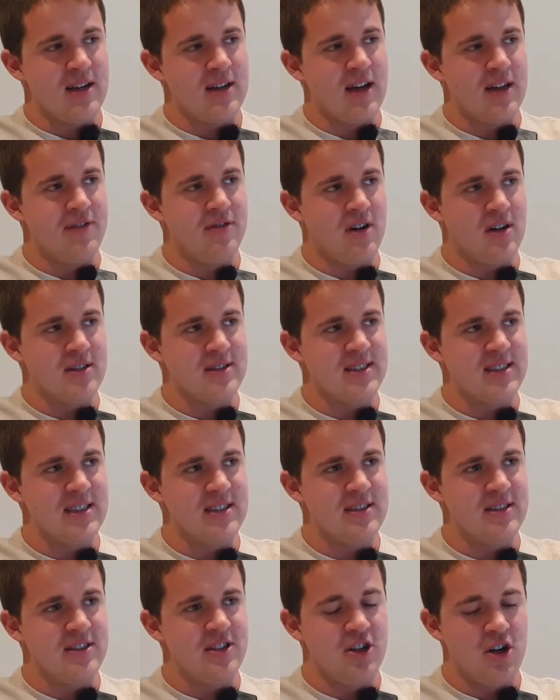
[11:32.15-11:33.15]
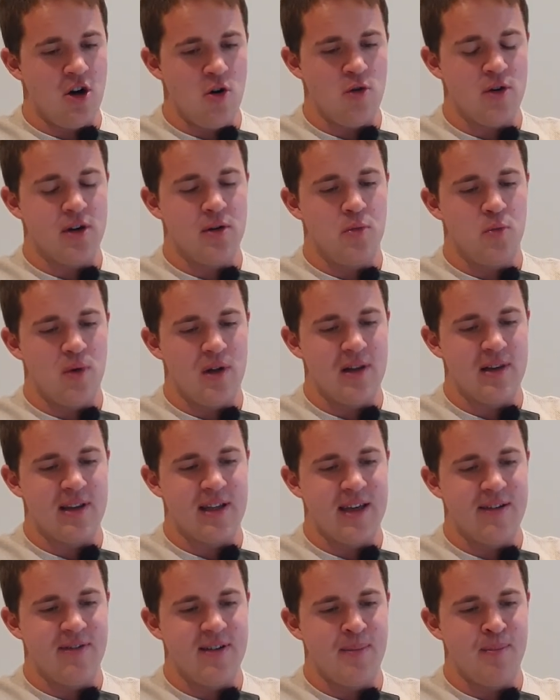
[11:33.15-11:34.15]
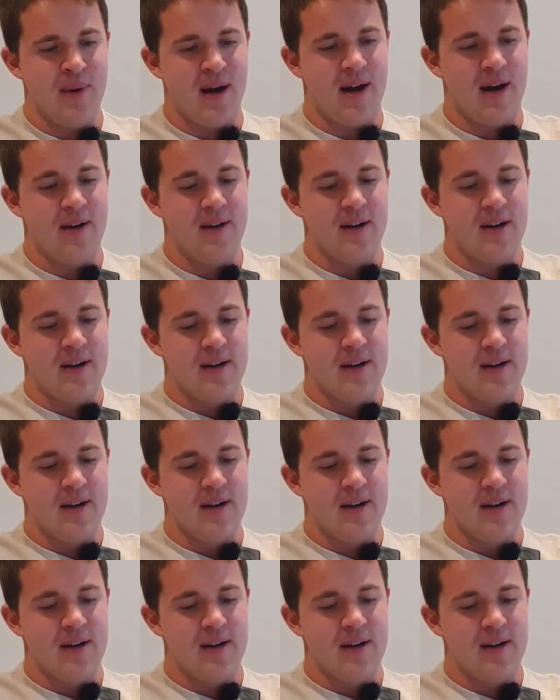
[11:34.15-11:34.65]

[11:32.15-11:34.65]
advance in the yoke will give him a